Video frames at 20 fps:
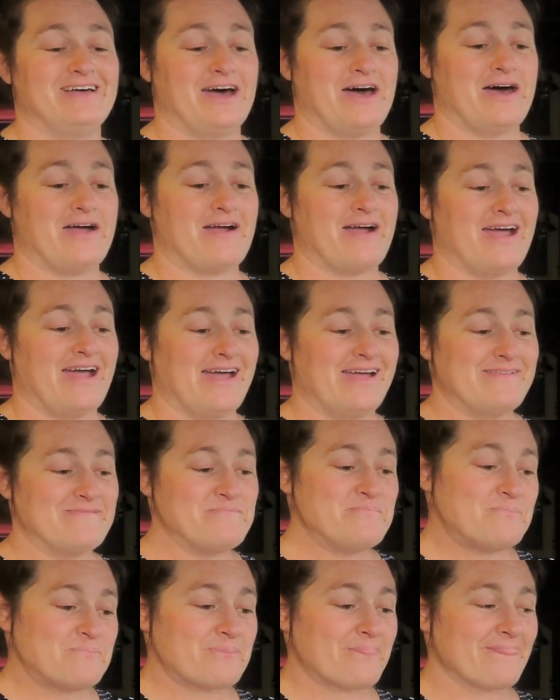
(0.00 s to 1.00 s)
All right,
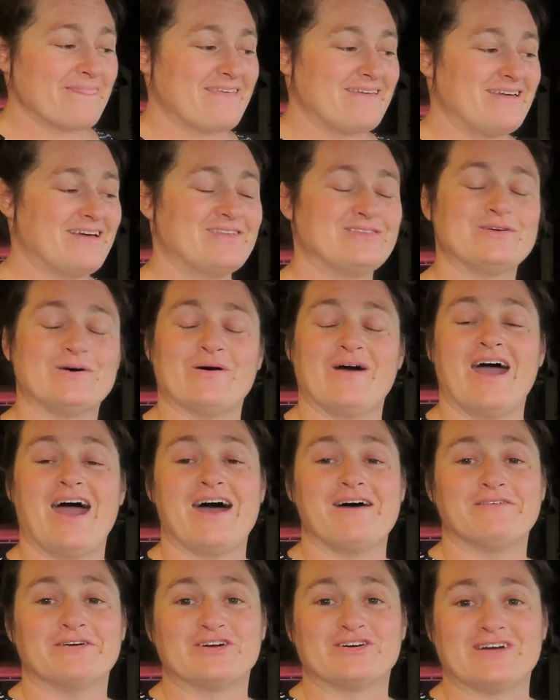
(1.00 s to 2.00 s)
so
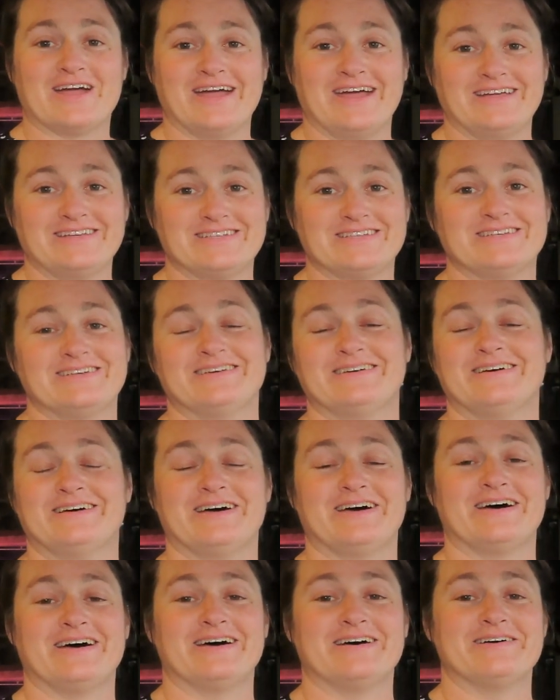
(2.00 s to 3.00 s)
have a great
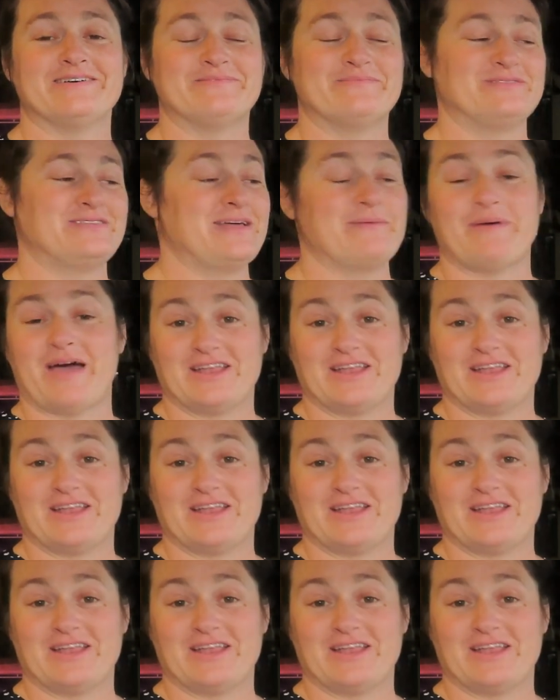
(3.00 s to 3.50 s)
St.